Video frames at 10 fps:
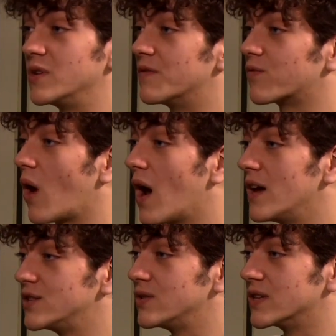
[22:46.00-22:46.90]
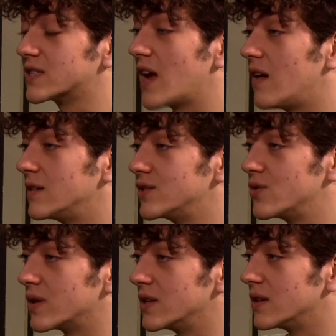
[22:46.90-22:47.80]
fries. You can get salads. You
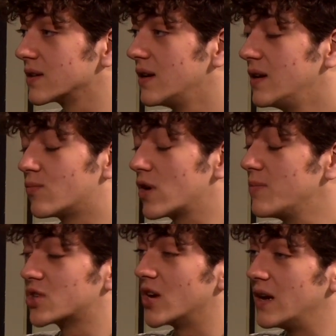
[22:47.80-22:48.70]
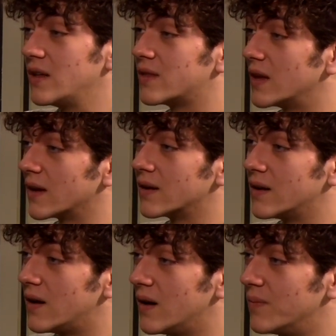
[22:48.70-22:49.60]
can get pretty much anything
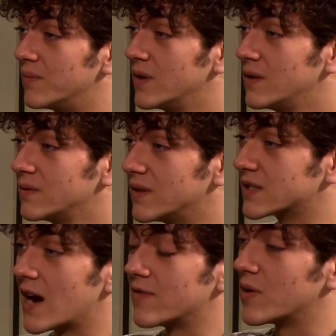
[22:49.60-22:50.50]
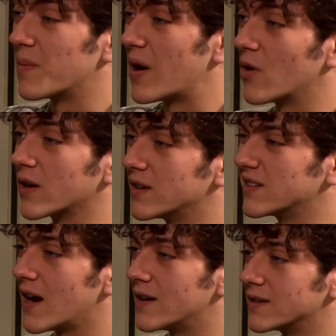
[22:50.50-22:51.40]
that's kind of an American
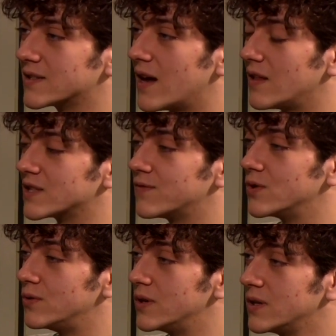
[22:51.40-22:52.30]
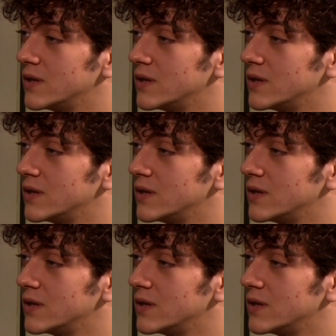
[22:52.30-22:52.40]
kind of stylized food.